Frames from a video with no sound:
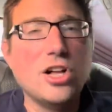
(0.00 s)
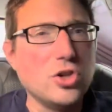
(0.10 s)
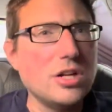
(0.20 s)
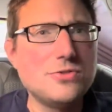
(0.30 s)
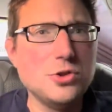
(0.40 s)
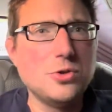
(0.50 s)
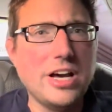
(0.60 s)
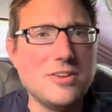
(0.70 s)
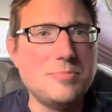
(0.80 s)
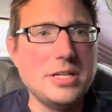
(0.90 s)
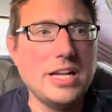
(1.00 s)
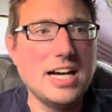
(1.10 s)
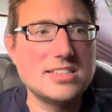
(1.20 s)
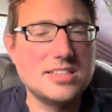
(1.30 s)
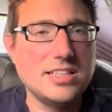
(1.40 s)
A lot of you have been
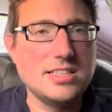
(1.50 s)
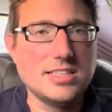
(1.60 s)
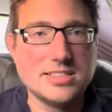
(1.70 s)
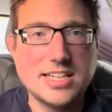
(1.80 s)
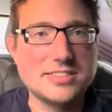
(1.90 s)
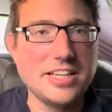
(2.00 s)
asking exactly